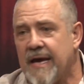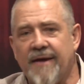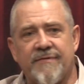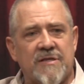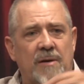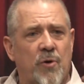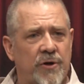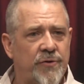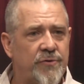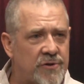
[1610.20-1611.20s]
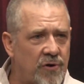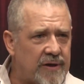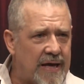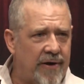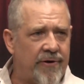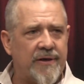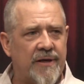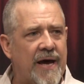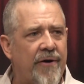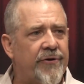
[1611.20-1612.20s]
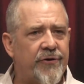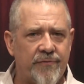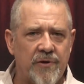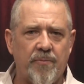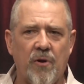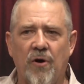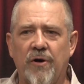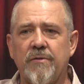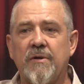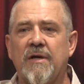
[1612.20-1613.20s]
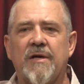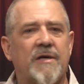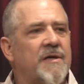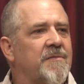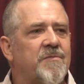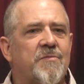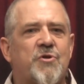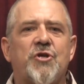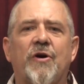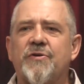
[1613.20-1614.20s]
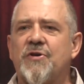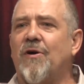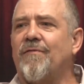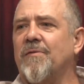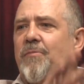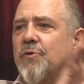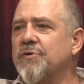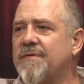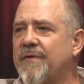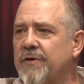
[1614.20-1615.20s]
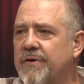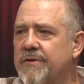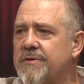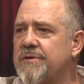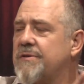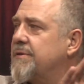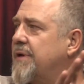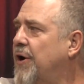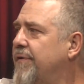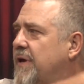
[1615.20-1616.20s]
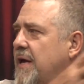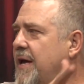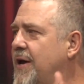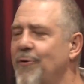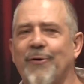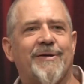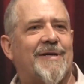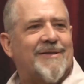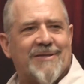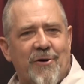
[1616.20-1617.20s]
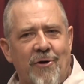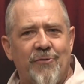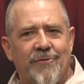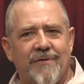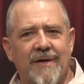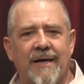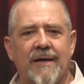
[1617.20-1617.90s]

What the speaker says: If someone who's not carrying the narrative and the plot shows off and pulls focus over here and does their own thing.